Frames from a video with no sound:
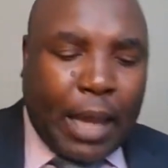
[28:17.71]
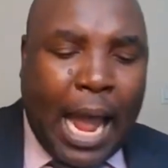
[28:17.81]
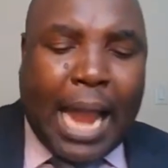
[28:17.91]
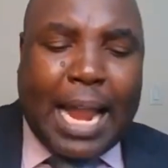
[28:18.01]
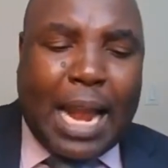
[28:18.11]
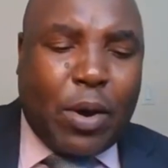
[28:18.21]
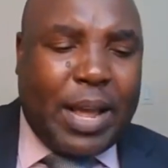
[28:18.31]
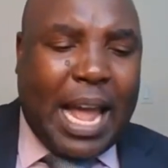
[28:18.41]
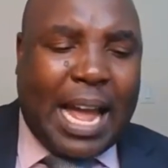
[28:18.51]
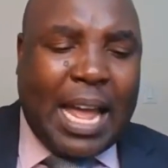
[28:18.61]

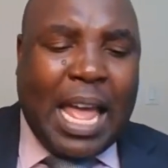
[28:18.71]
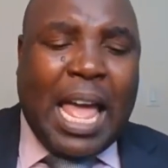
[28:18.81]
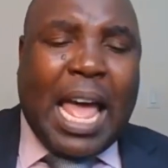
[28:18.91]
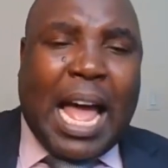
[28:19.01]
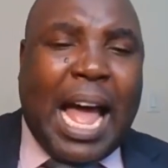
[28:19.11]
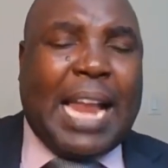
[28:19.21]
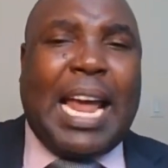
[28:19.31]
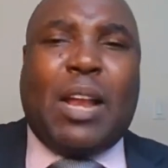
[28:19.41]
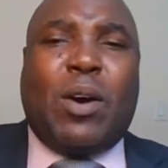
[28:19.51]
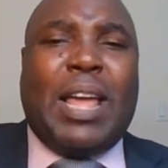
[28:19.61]
Hallelujah.
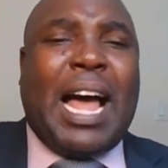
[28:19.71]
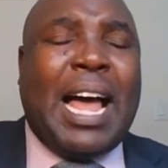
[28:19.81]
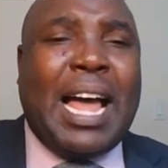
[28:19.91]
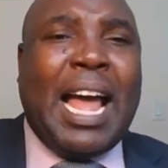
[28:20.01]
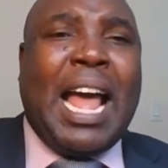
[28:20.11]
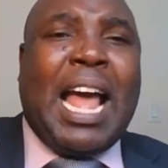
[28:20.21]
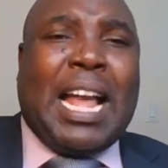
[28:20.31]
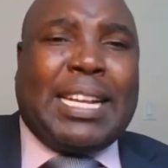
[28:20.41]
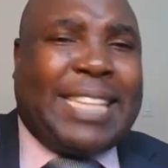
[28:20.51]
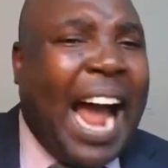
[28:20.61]
Hallelujah.
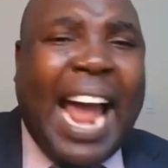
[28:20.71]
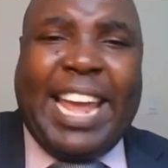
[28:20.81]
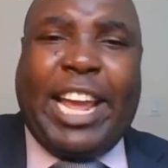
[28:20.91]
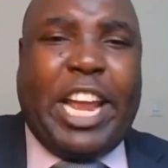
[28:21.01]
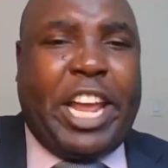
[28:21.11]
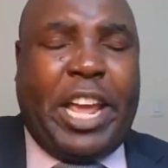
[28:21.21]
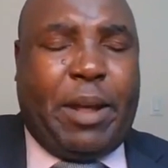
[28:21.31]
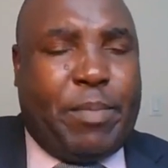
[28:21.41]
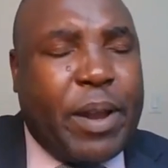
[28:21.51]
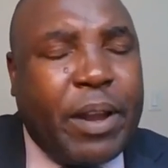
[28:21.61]
Dying in
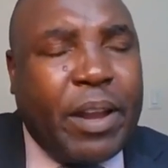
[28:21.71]
Him.